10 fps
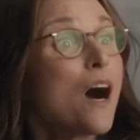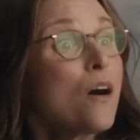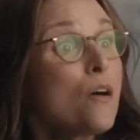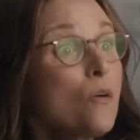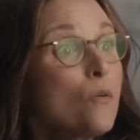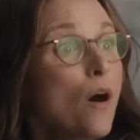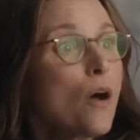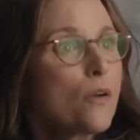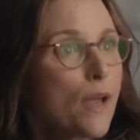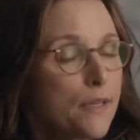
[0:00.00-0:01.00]
Oh,
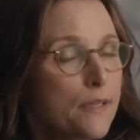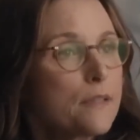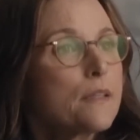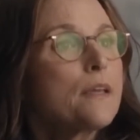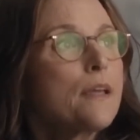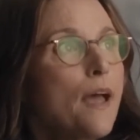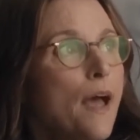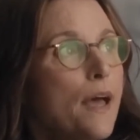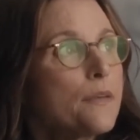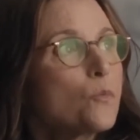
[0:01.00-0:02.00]
all right.
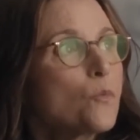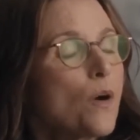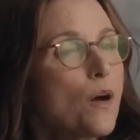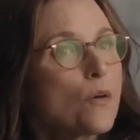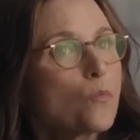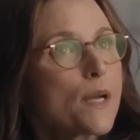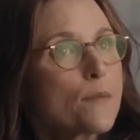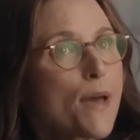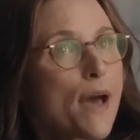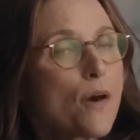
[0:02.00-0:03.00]
And uh, what
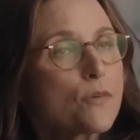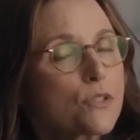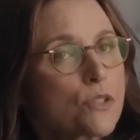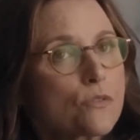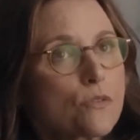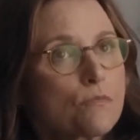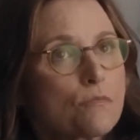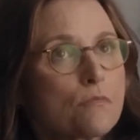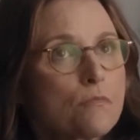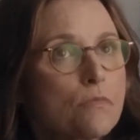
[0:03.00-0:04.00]
about
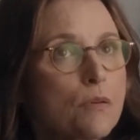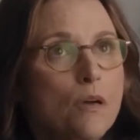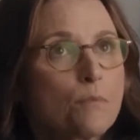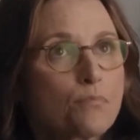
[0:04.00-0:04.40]
a